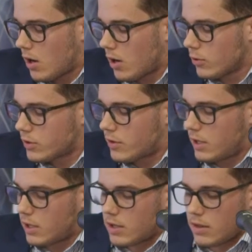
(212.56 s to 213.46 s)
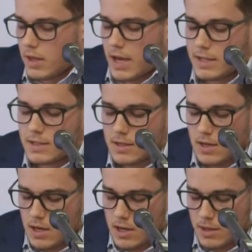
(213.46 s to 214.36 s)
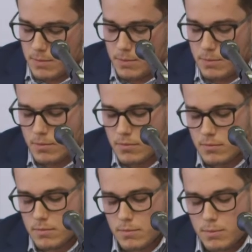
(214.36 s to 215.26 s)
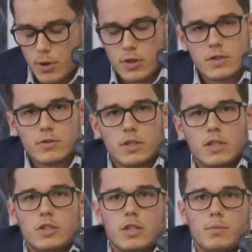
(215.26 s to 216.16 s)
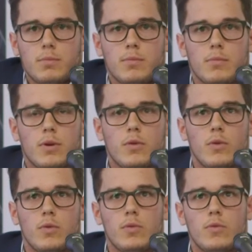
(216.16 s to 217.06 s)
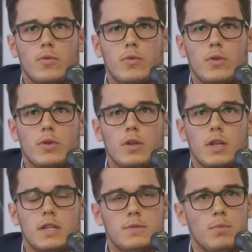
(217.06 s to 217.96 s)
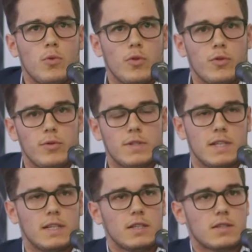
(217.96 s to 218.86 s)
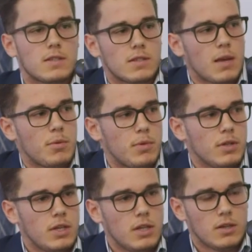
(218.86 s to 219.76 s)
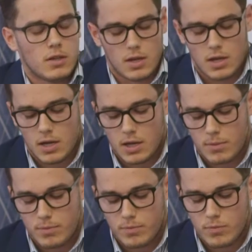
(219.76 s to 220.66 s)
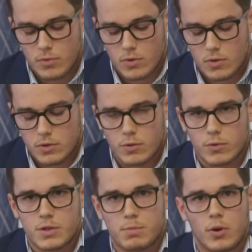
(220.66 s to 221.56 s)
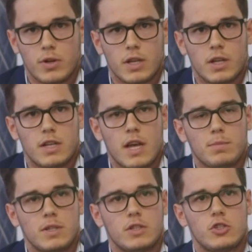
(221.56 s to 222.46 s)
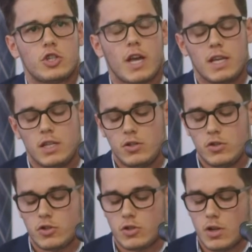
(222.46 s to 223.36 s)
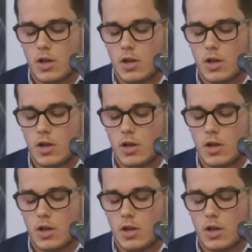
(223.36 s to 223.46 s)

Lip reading: I also think that personal leadership is more the resilience capability, so responding and adapting to change.